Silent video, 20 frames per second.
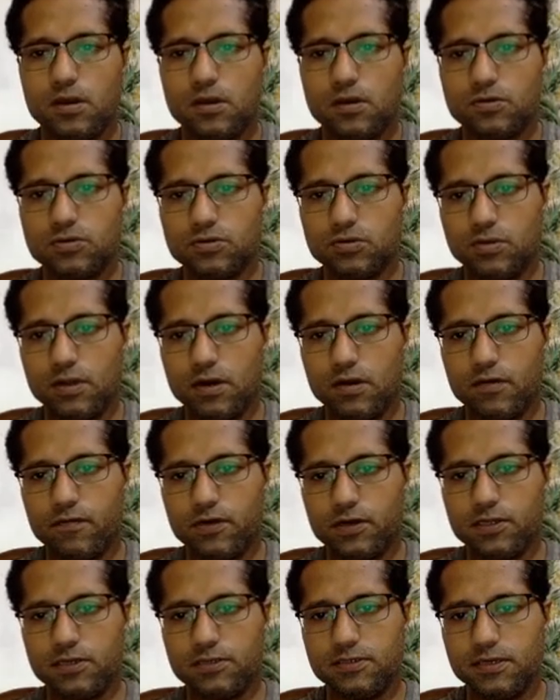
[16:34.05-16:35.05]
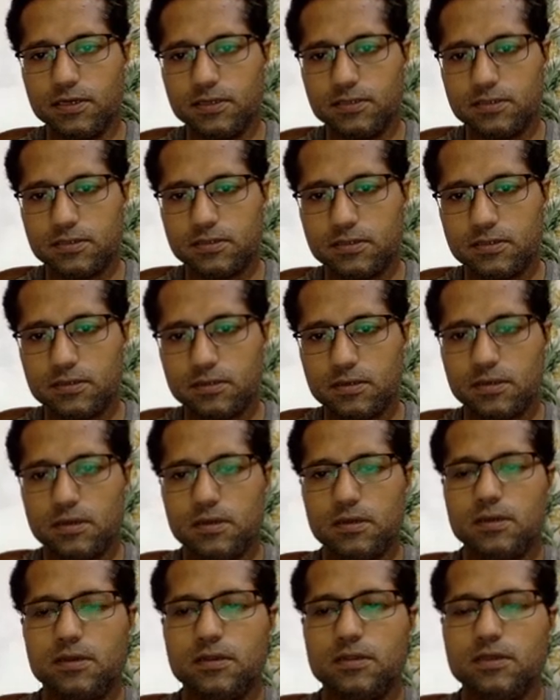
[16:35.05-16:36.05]
So now what is this?
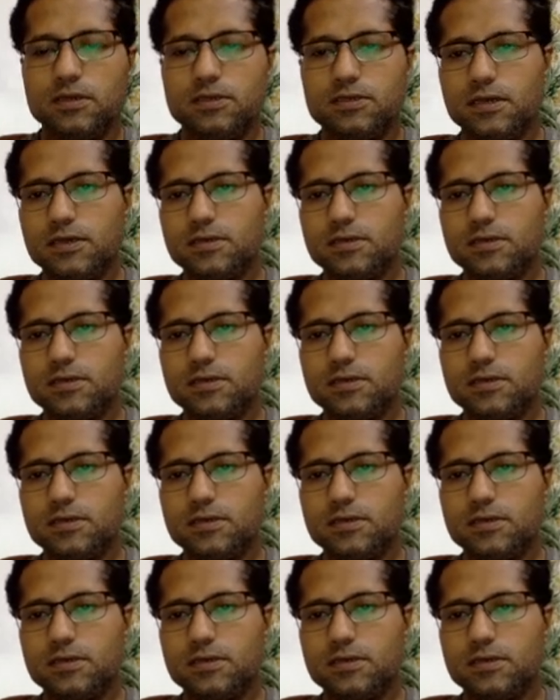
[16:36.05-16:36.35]
This